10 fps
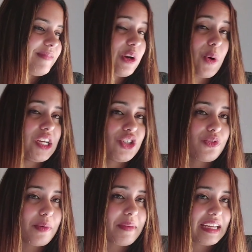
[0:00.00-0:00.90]
The
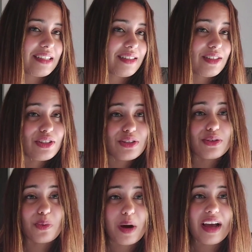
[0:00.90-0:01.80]
question remains,
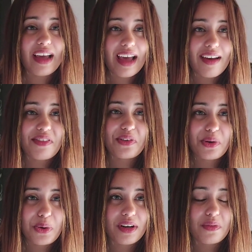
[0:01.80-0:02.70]
do I have
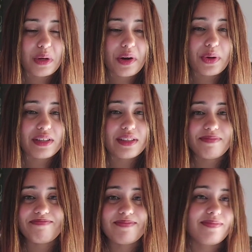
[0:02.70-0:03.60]
coronavirus?
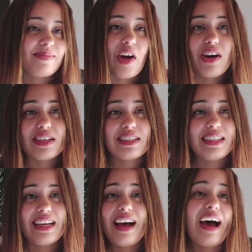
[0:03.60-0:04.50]

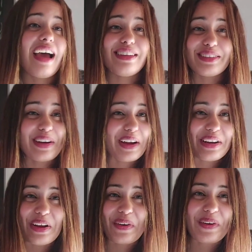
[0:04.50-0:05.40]
Honestly, I do
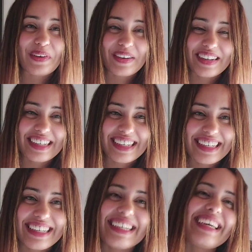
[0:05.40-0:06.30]
not know.
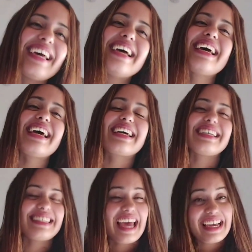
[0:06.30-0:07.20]

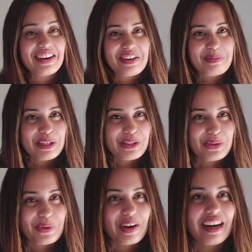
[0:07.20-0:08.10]
Because I cannot be
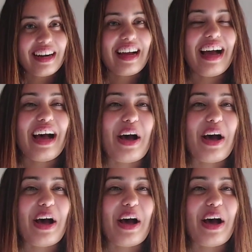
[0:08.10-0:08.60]
sure.